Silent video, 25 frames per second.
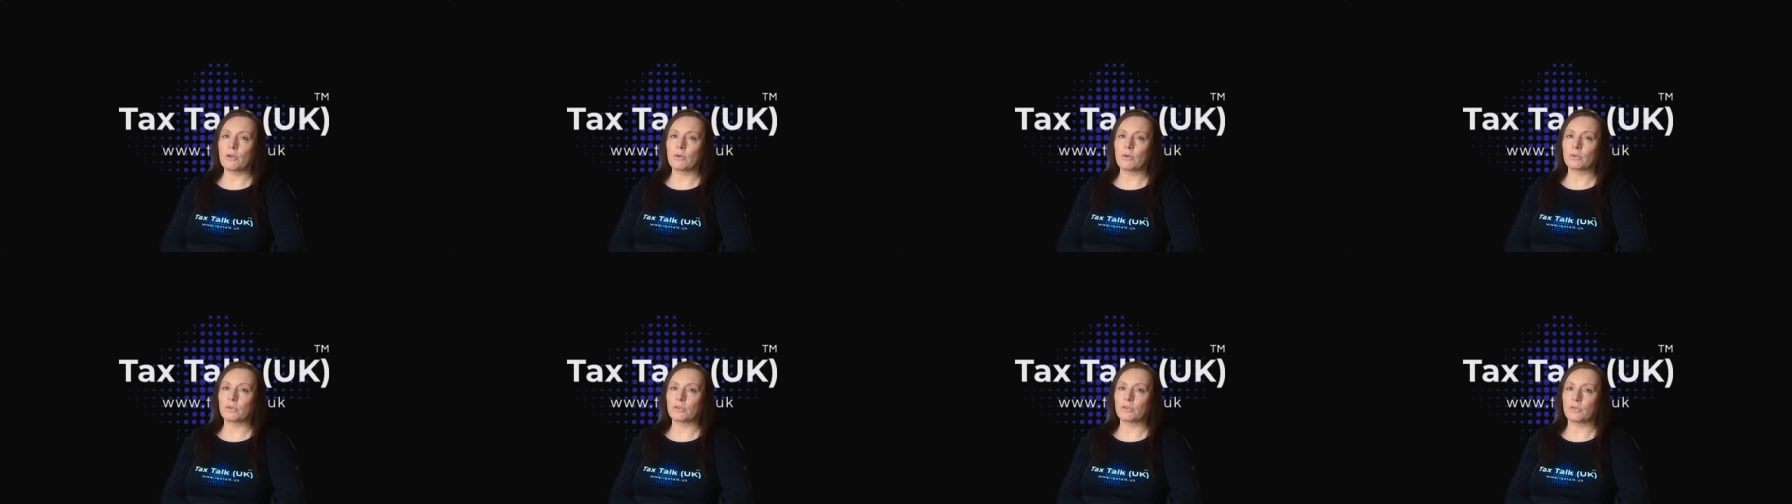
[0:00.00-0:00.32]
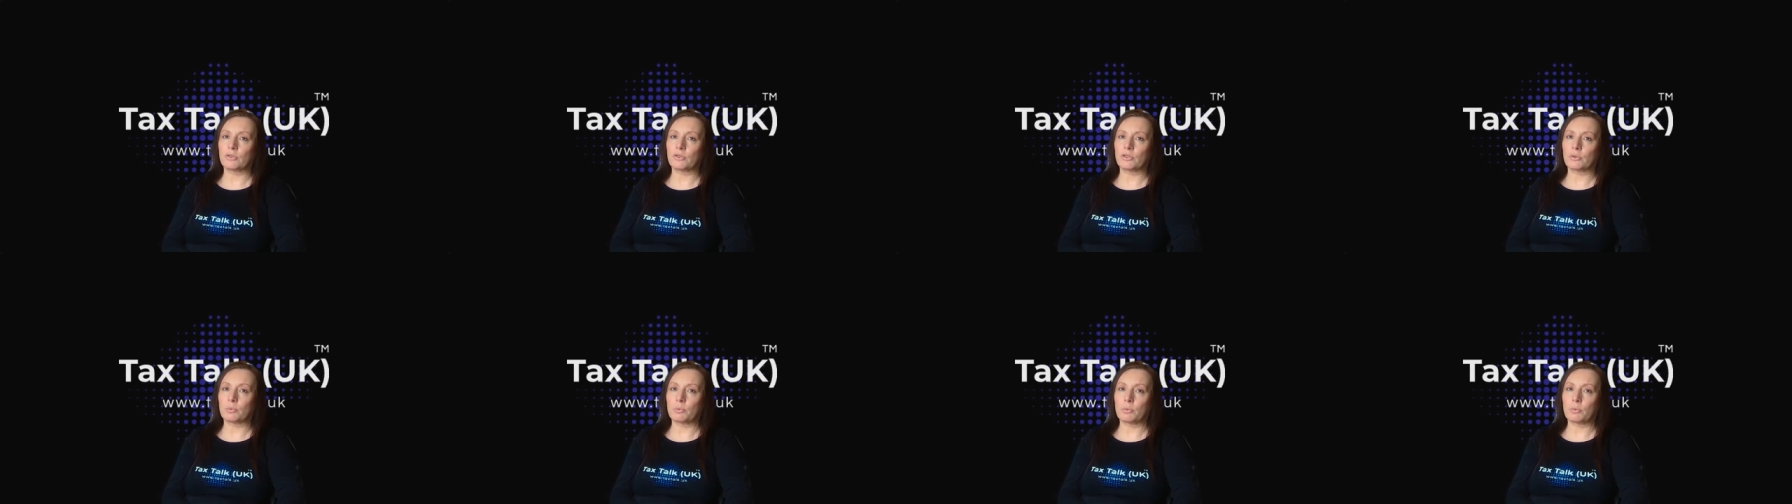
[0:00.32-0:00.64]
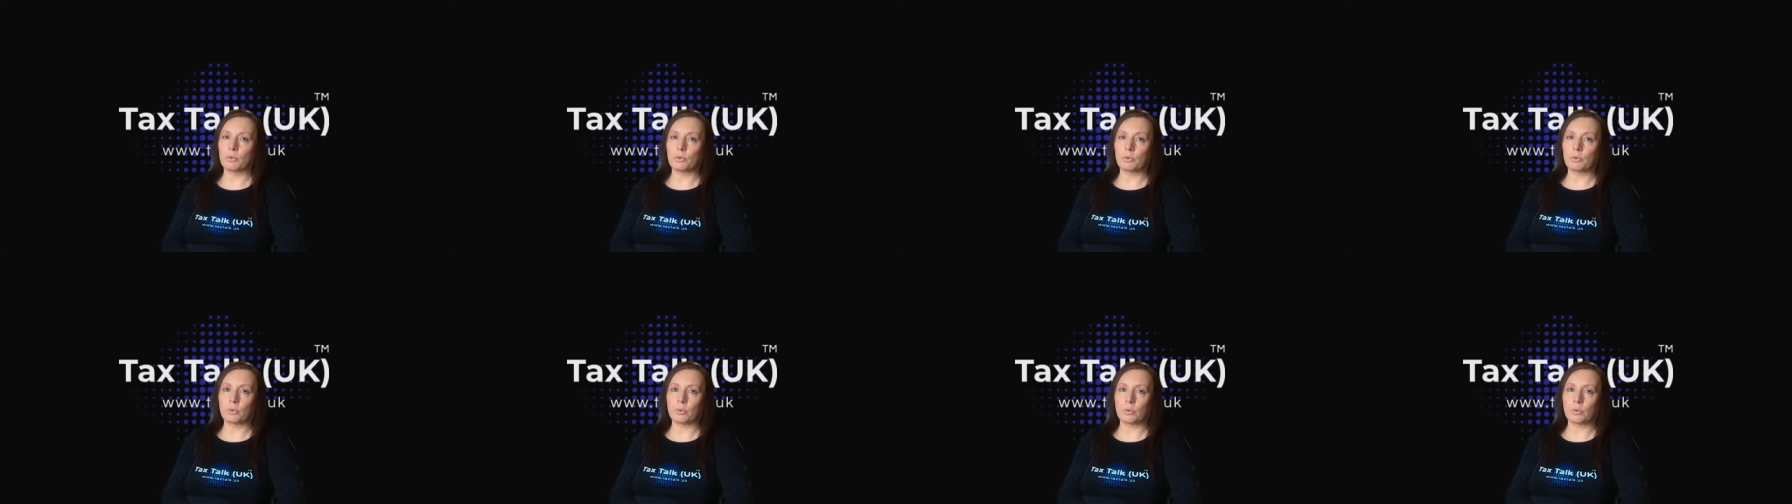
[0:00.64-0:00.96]
lots of
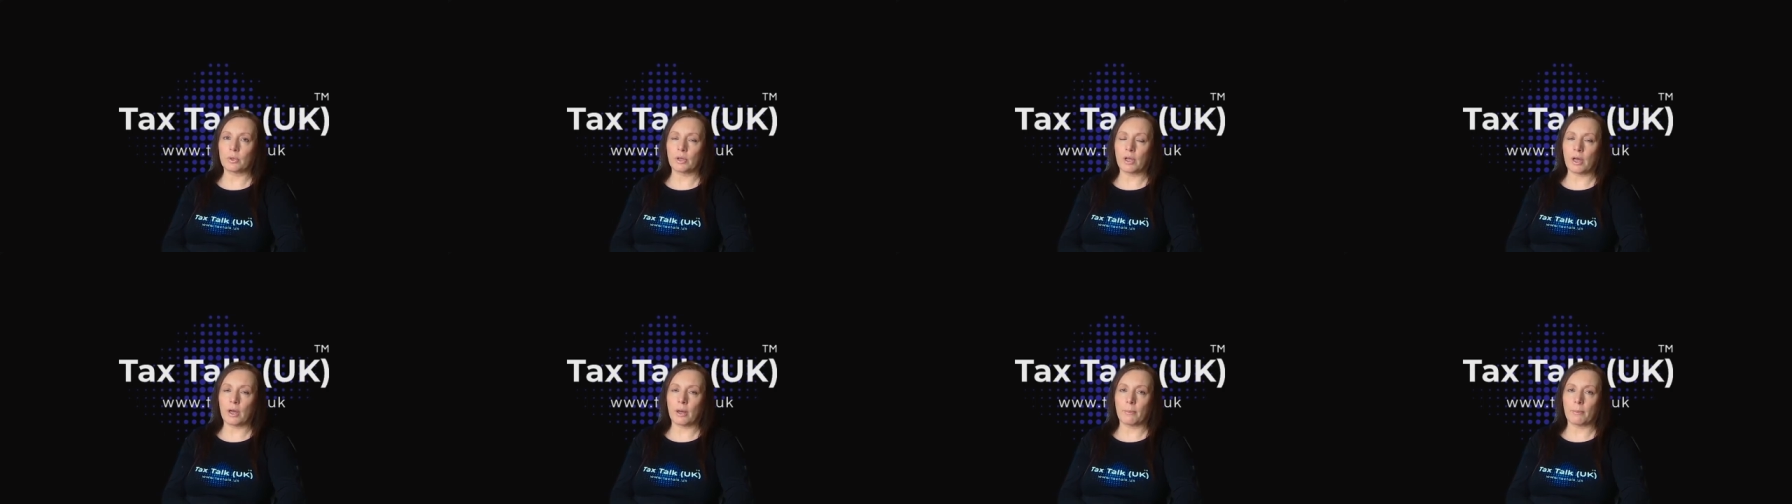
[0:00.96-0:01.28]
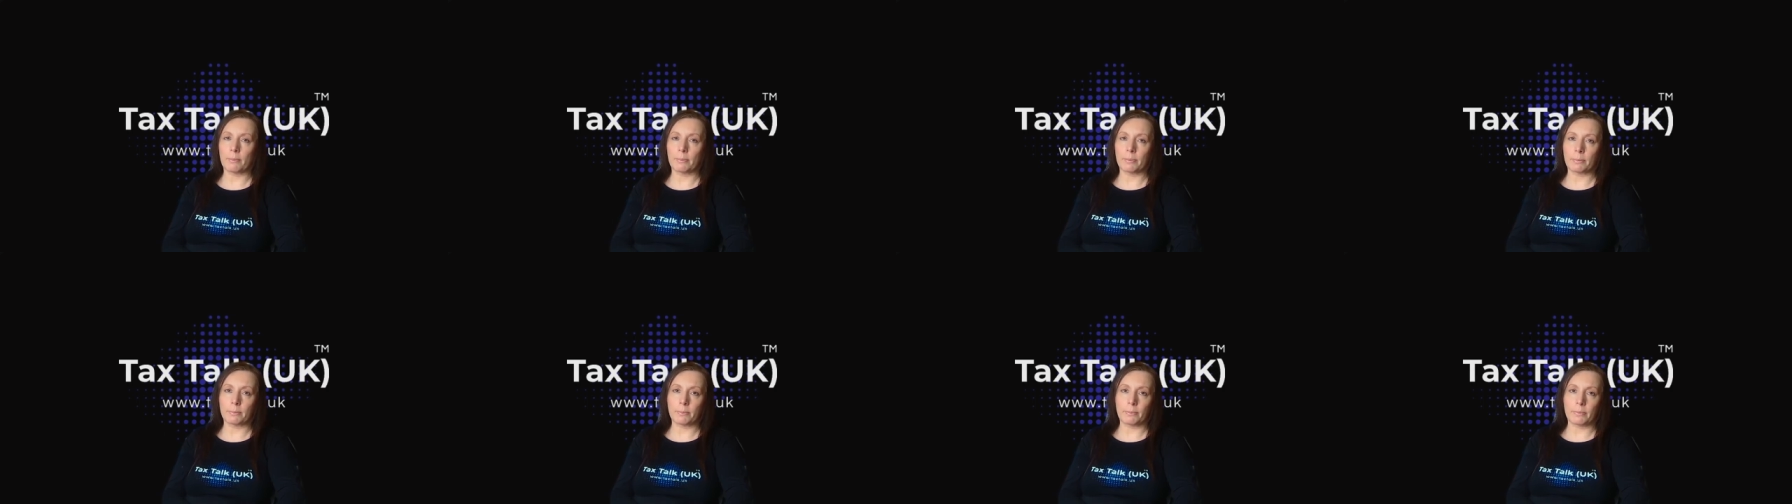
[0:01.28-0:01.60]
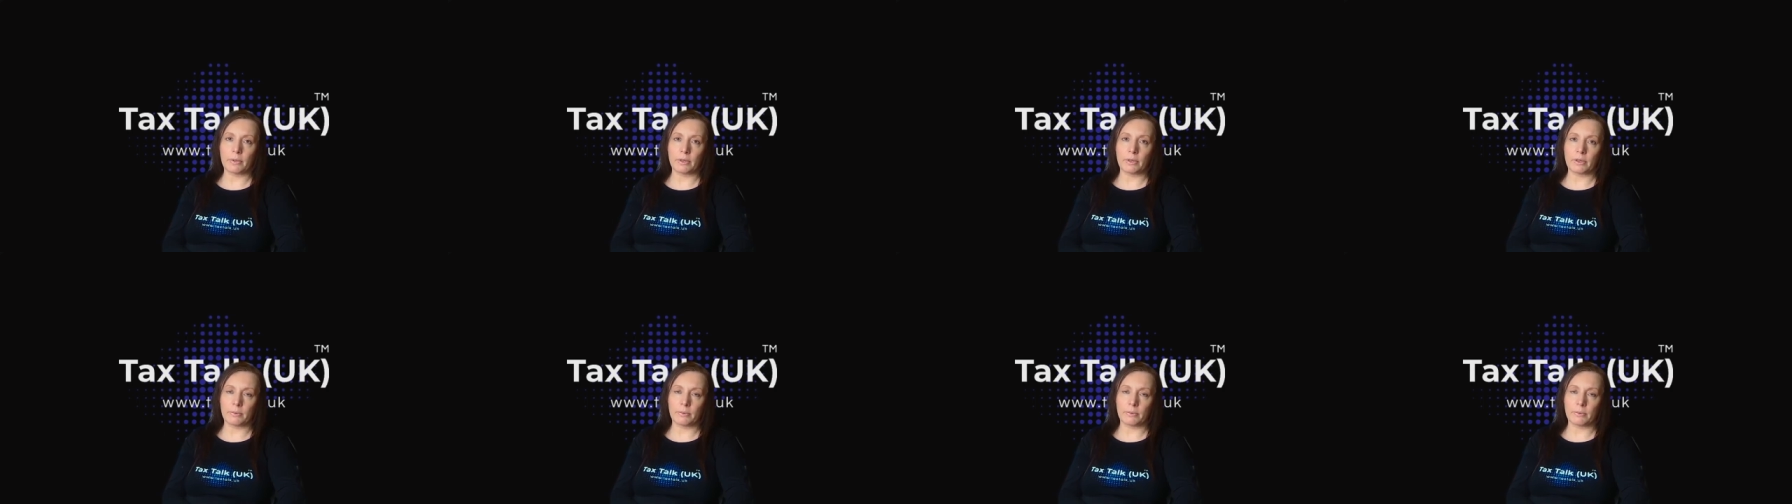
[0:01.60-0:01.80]
small um,